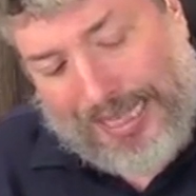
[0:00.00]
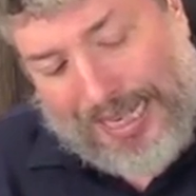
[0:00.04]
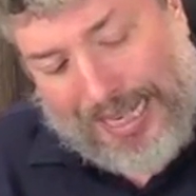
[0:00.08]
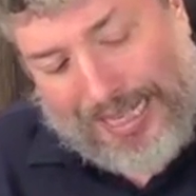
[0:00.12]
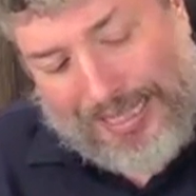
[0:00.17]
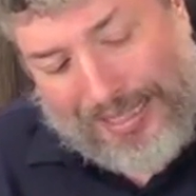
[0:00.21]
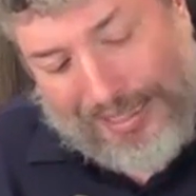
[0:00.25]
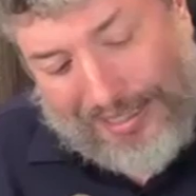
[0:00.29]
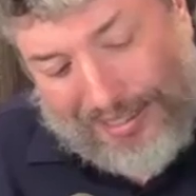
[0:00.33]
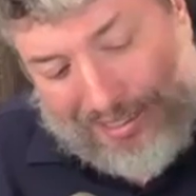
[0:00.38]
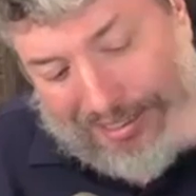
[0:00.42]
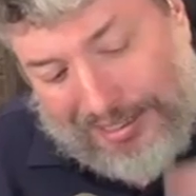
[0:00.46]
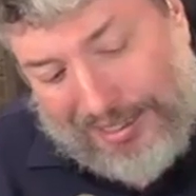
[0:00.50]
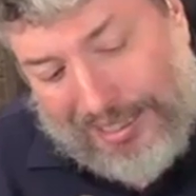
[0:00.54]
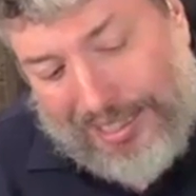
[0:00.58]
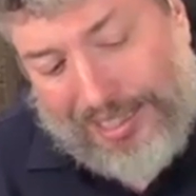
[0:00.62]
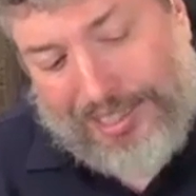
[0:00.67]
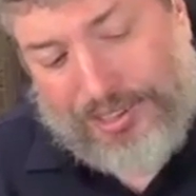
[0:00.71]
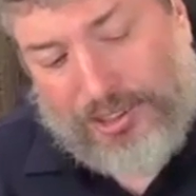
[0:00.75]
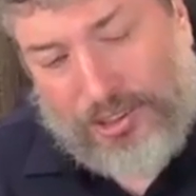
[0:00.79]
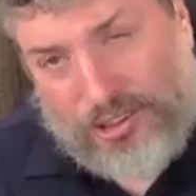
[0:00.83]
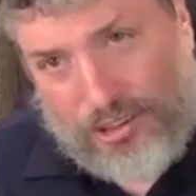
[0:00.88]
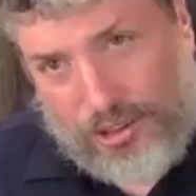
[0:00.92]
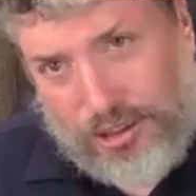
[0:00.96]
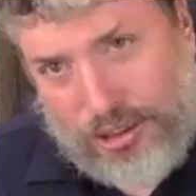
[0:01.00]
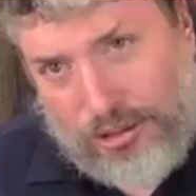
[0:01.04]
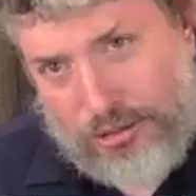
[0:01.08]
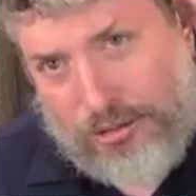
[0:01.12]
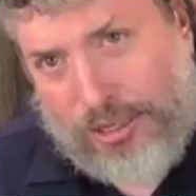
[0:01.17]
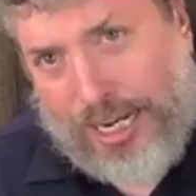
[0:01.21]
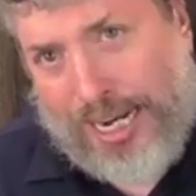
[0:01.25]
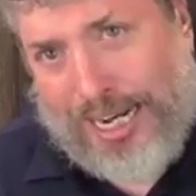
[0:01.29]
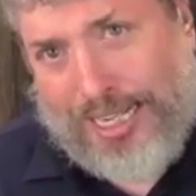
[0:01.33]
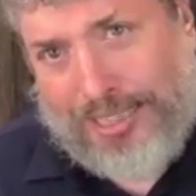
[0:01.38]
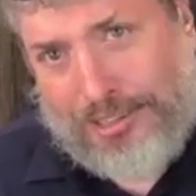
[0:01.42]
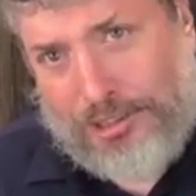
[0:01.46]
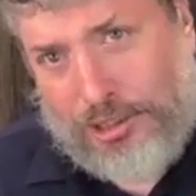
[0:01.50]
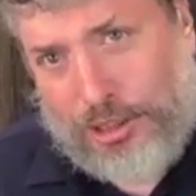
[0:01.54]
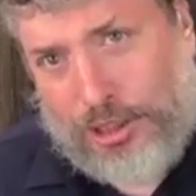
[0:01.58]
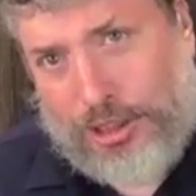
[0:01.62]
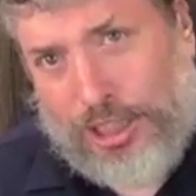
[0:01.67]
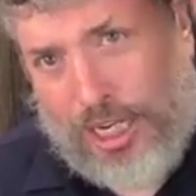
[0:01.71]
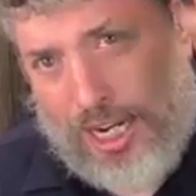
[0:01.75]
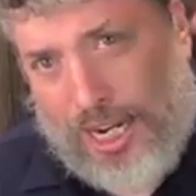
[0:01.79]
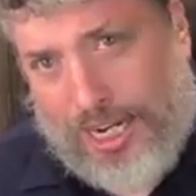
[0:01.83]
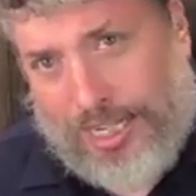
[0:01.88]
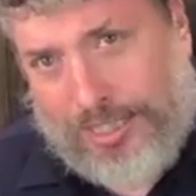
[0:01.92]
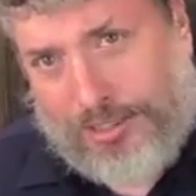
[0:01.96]
And this great
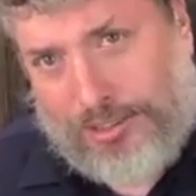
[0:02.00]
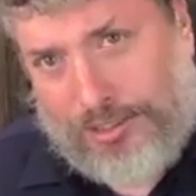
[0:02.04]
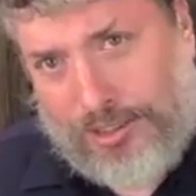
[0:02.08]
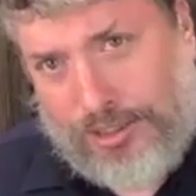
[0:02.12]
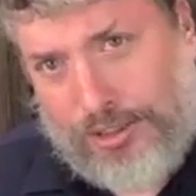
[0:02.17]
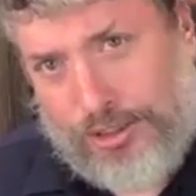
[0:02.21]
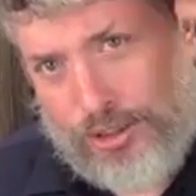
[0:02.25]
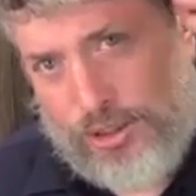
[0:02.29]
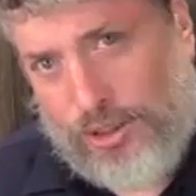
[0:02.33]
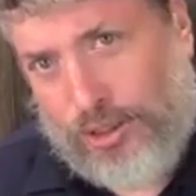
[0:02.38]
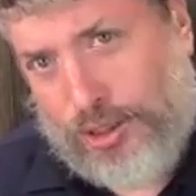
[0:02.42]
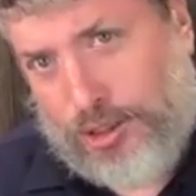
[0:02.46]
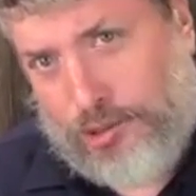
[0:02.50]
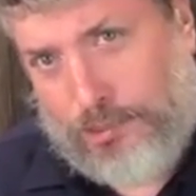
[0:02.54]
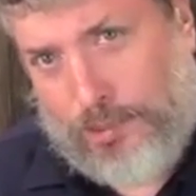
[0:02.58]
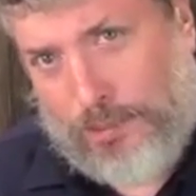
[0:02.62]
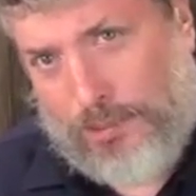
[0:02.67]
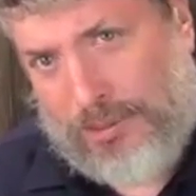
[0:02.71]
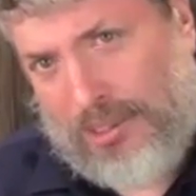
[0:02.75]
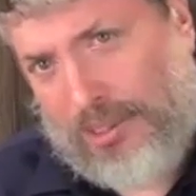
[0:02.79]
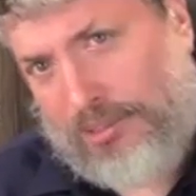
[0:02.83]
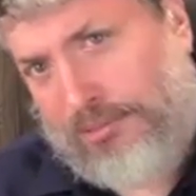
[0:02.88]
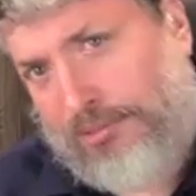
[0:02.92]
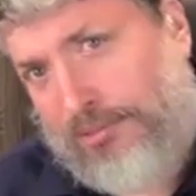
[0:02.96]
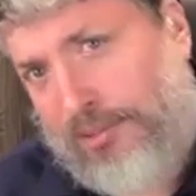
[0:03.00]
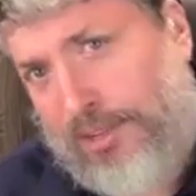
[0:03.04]
giant of the Jewish people goes,